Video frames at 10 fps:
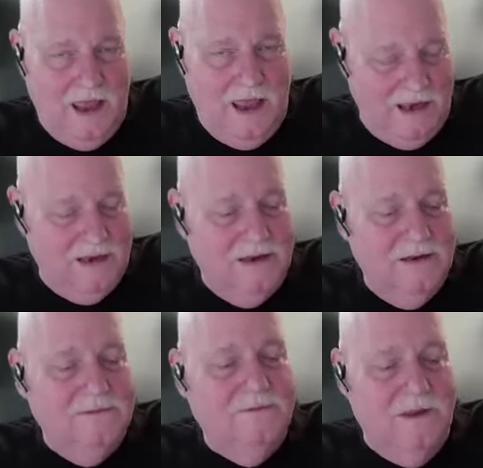
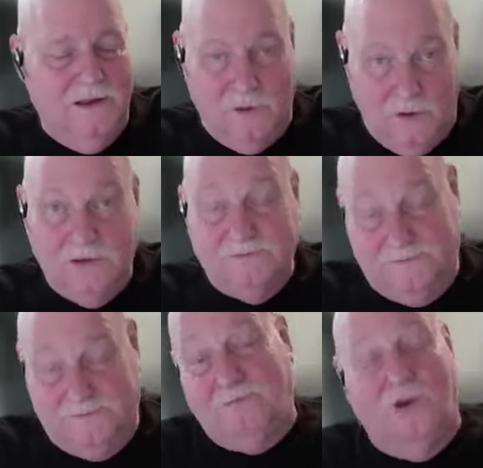And the
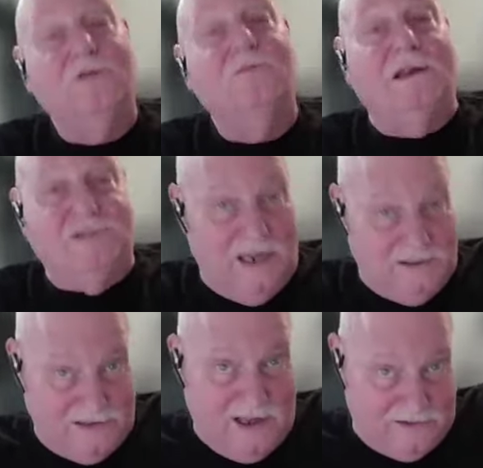Lord pulled my
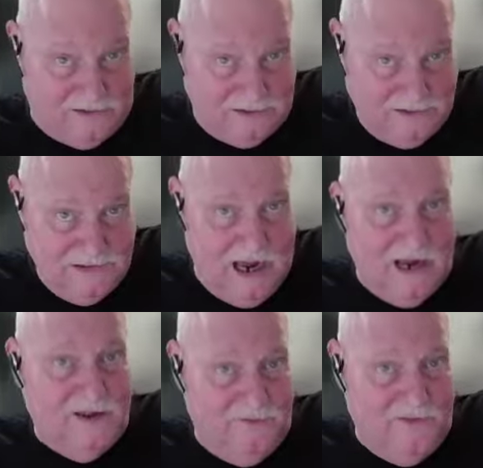chestnuts
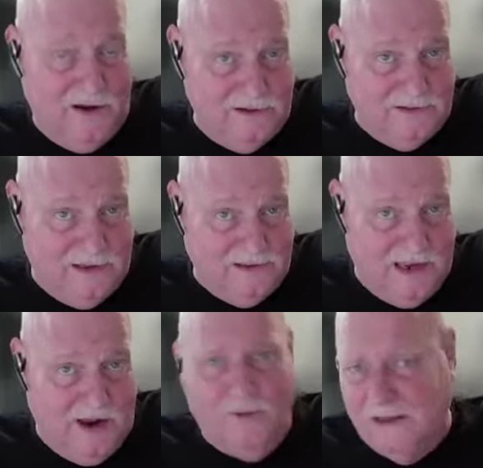out of the fire, as
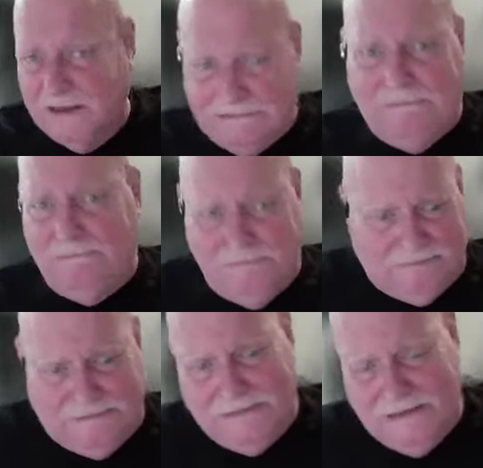they say. I hope that
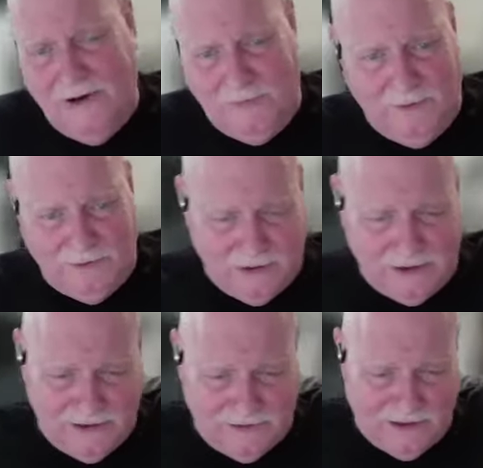
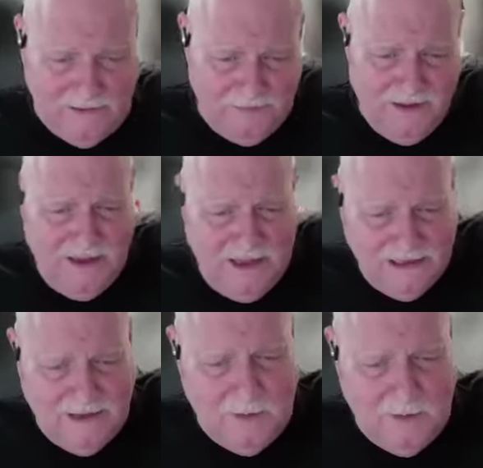was okay to say.
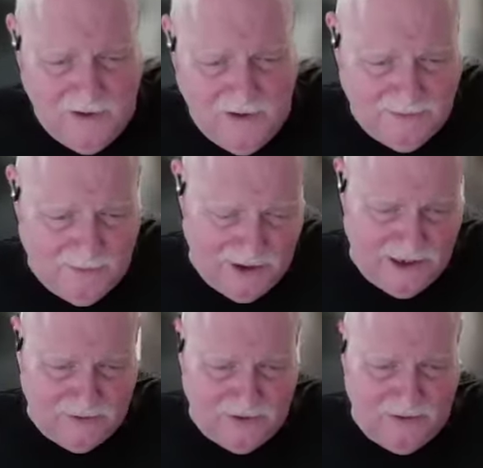Let me move on
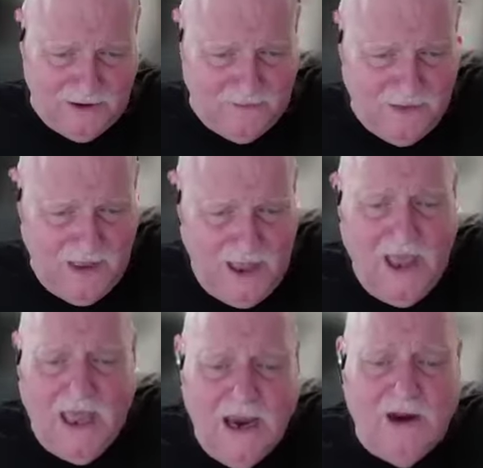before I get in trouble here.
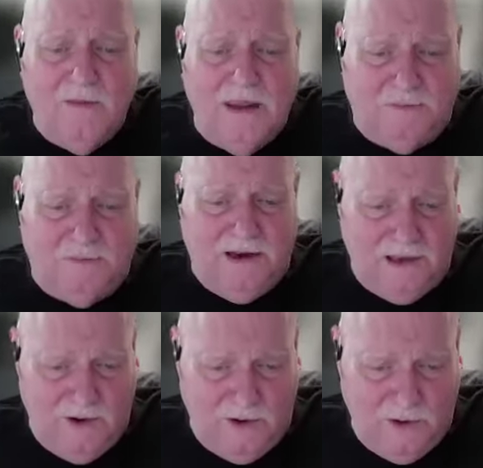Hear me
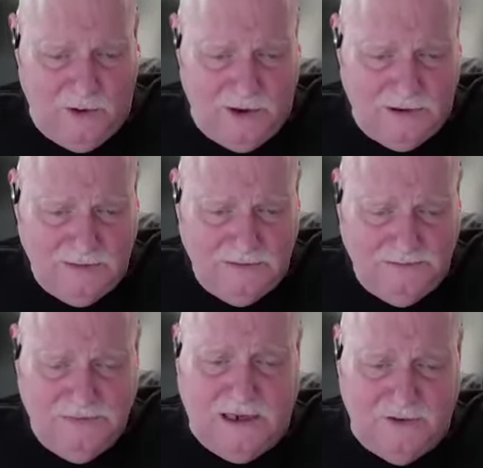speedily, O Lord,
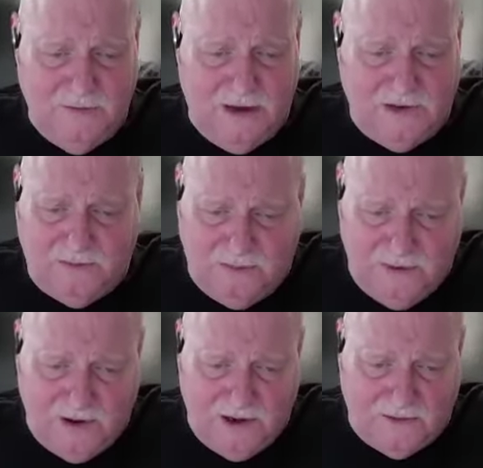because my
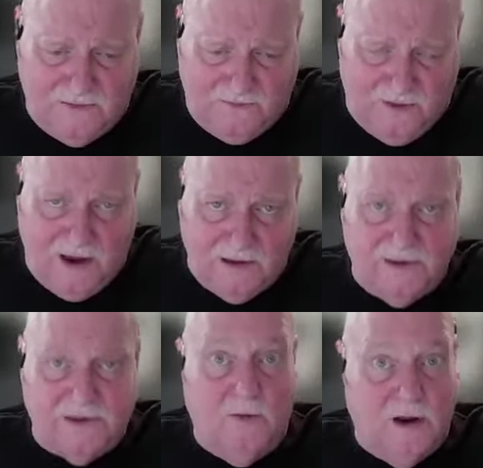spirit
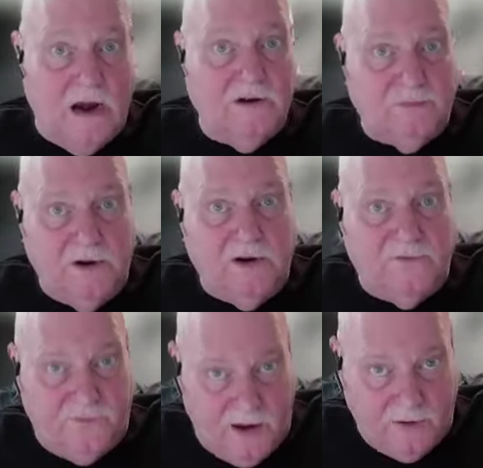faileth. And when our
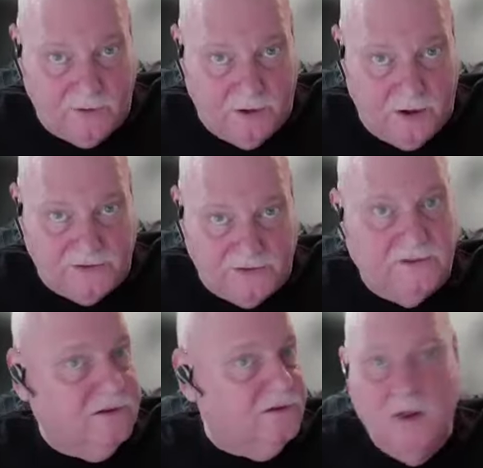spirit fails,
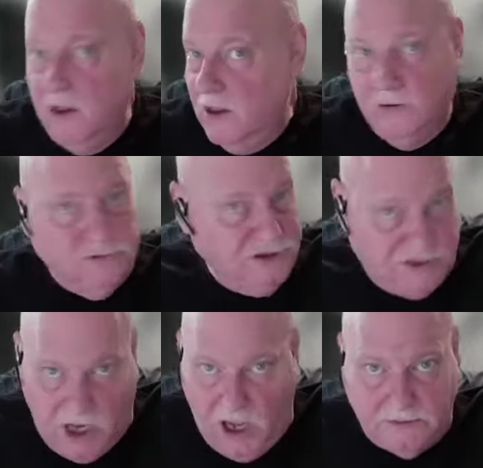brothers and sisters,
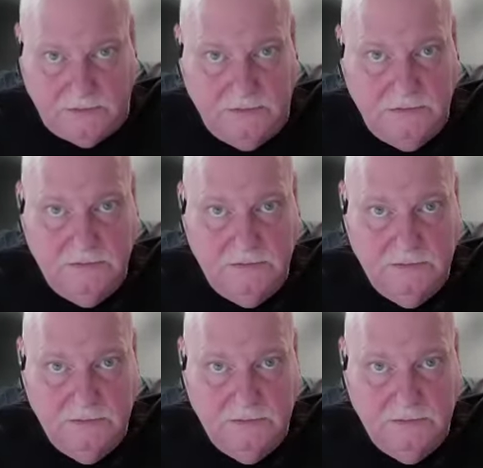we're done.